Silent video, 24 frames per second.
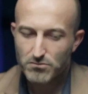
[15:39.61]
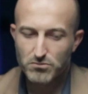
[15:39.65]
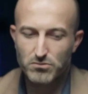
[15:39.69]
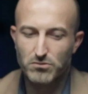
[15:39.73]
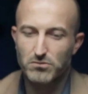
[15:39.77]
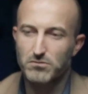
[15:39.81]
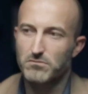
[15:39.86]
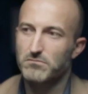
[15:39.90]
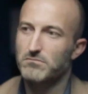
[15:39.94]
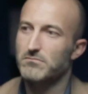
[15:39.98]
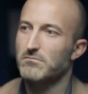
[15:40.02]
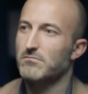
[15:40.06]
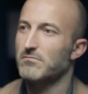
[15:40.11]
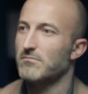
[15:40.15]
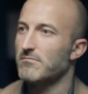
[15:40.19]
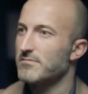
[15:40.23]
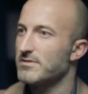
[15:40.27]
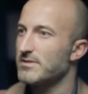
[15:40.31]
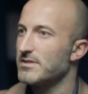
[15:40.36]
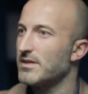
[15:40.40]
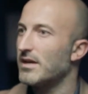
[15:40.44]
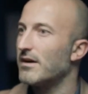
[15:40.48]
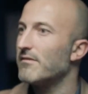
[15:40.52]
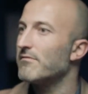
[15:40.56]
So
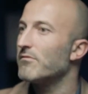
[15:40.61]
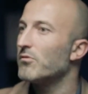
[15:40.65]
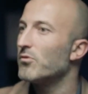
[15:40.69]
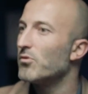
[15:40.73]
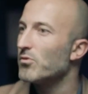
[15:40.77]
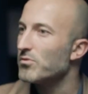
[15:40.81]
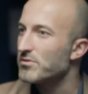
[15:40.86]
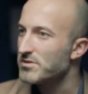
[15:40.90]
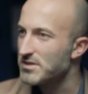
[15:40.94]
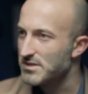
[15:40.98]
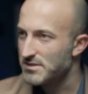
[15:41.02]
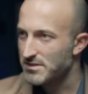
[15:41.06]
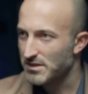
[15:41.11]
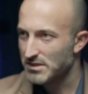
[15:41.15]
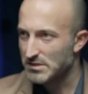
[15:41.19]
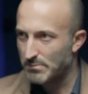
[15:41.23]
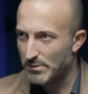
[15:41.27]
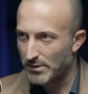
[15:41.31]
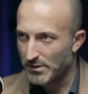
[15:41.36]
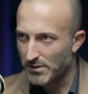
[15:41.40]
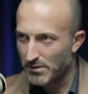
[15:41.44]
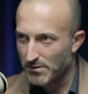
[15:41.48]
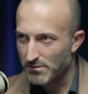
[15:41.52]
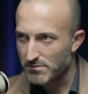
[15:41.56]
they have all this
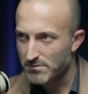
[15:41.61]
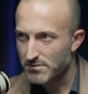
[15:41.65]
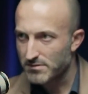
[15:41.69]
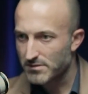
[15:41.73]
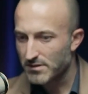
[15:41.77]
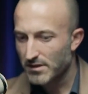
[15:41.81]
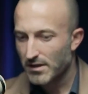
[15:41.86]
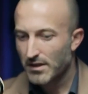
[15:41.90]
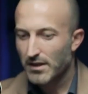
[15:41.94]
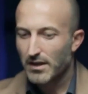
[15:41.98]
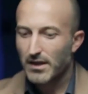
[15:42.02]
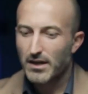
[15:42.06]
experience